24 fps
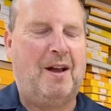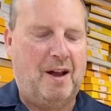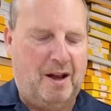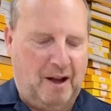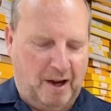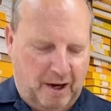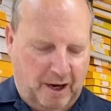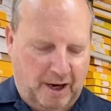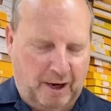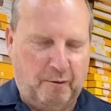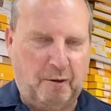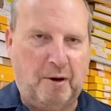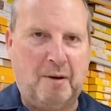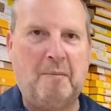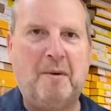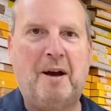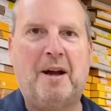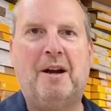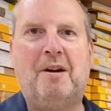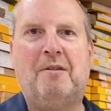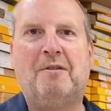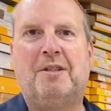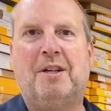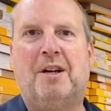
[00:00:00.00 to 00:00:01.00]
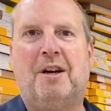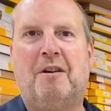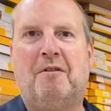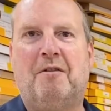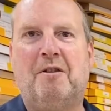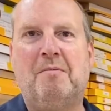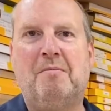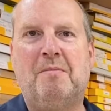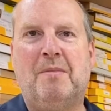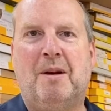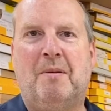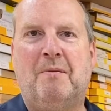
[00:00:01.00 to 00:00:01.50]
I run my own
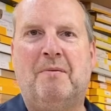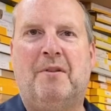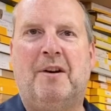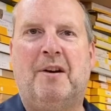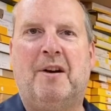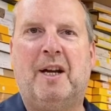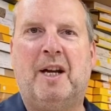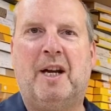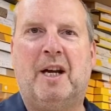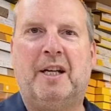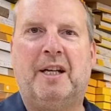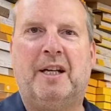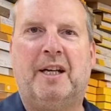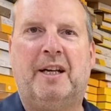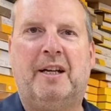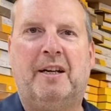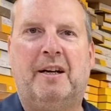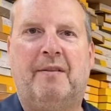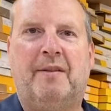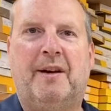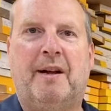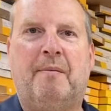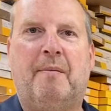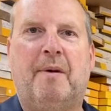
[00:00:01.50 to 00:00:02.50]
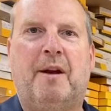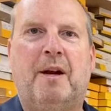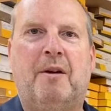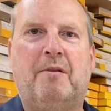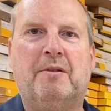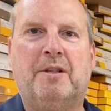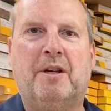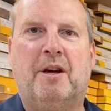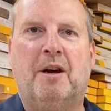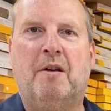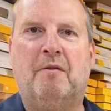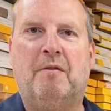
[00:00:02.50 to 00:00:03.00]
darkroom. I'm very lucky. I've had my own
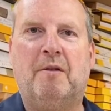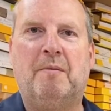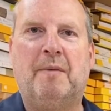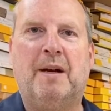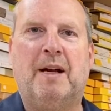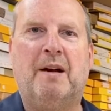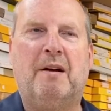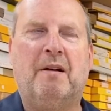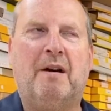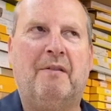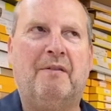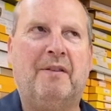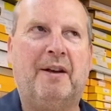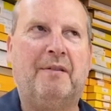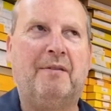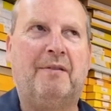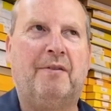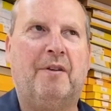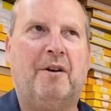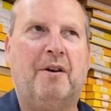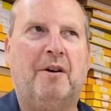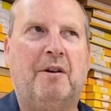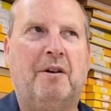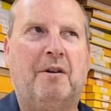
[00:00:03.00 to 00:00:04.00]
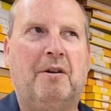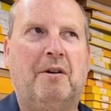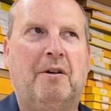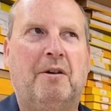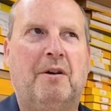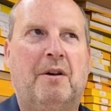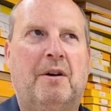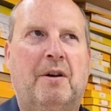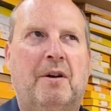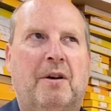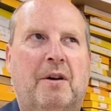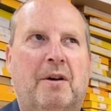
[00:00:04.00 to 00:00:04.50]
darkroom now I think for
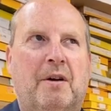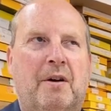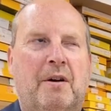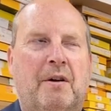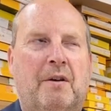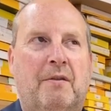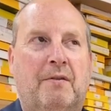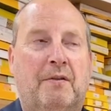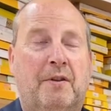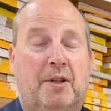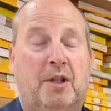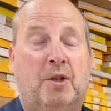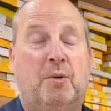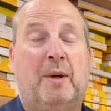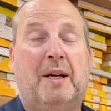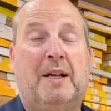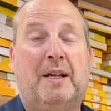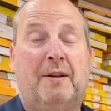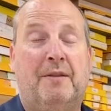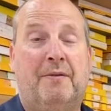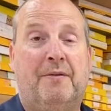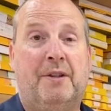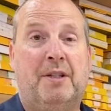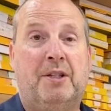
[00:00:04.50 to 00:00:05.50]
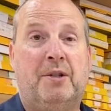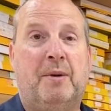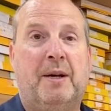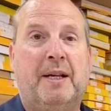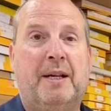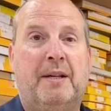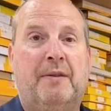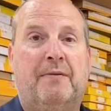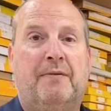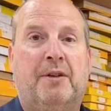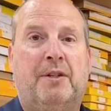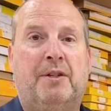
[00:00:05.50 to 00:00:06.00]
for 20 for
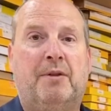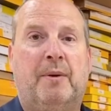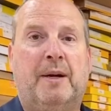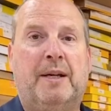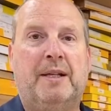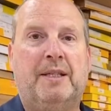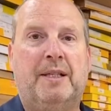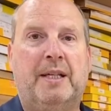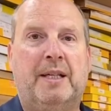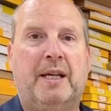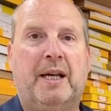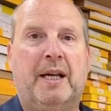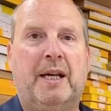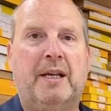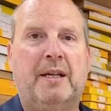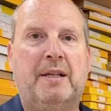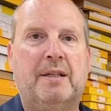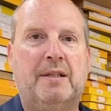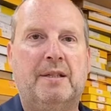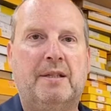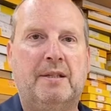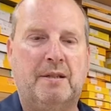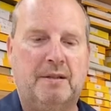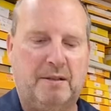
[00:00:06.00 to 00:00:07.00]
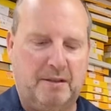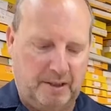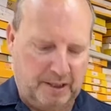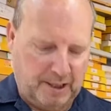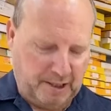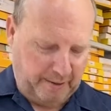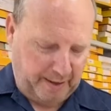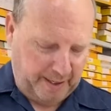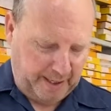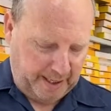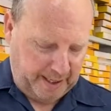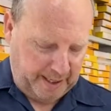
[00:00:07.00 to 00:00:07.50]
20 for 20 years
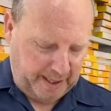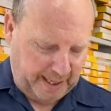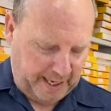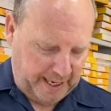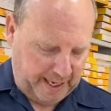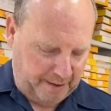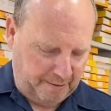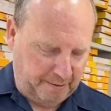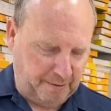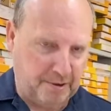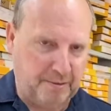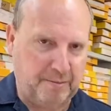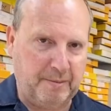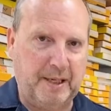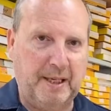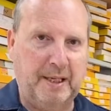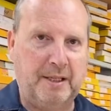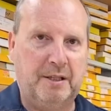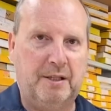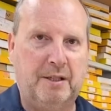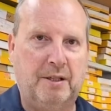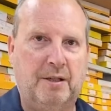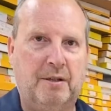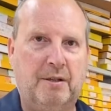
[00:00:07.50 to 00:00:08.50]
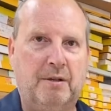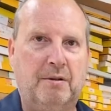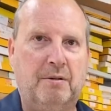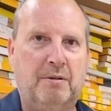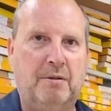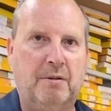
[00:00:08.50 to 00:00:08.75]
so it allows me to